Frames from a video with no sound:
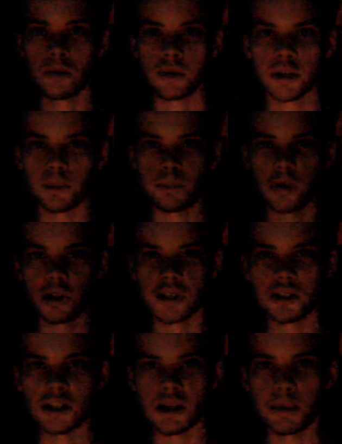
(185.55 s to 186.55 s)
We get
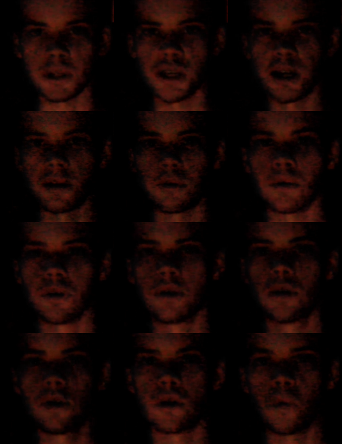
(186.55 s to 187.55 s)
Billy Deep again.
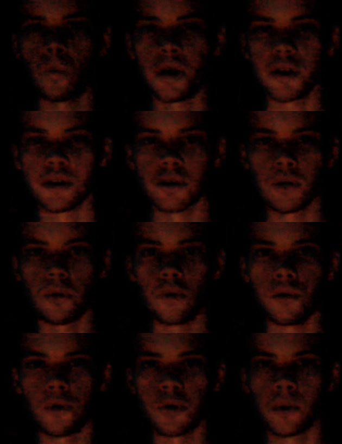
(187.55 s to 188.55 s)
1 year
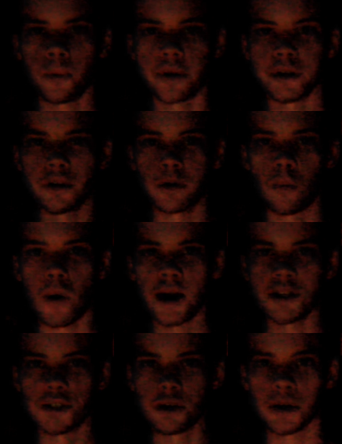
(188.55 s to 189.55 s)
older, 1 year
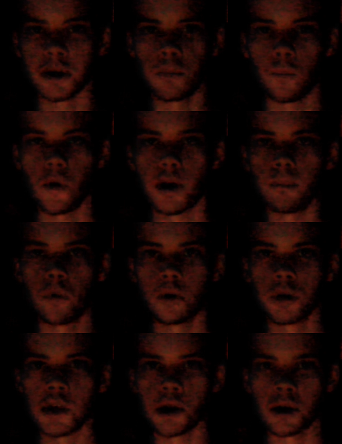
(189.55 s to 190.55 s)
wiser, and 1
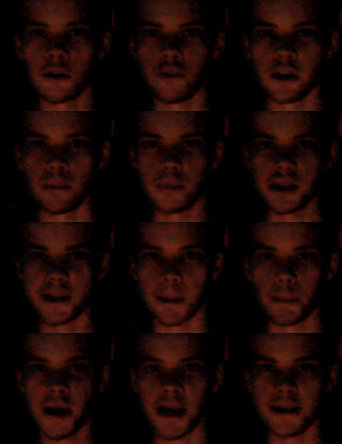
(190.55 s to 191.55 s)
more year of him being
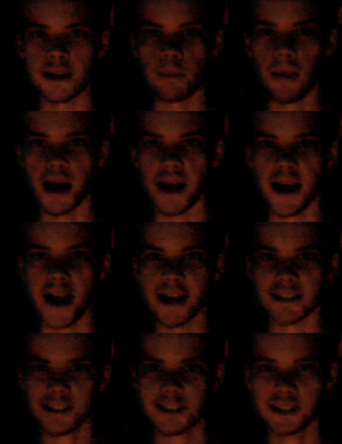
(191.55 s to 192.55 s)
a pain in my
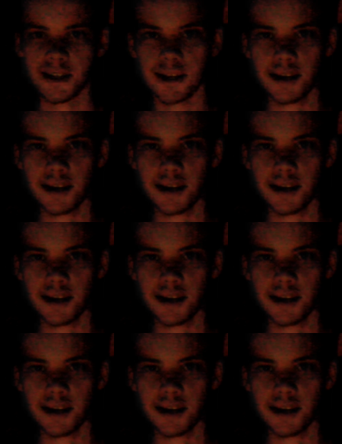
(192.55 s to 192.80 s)
ass.